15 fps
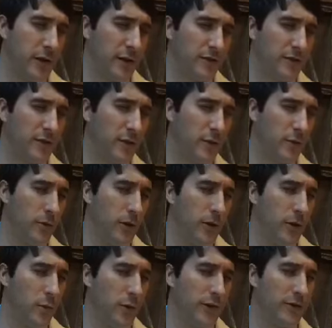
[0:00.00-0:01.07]
And so
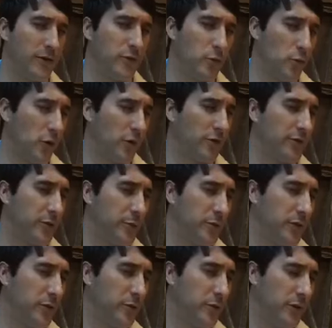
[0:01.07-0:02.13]
we just worship
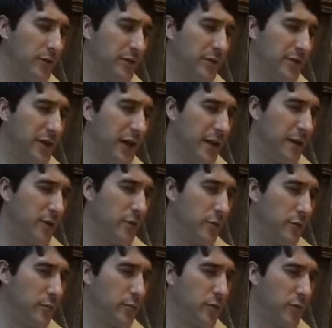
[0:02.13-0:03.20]
you and thank
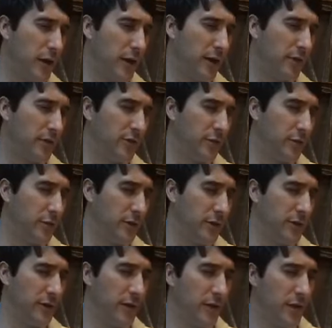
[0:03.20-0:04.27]
you and praise you
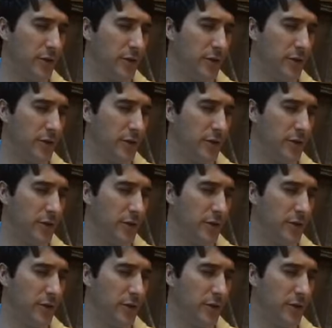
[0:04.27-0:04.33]
that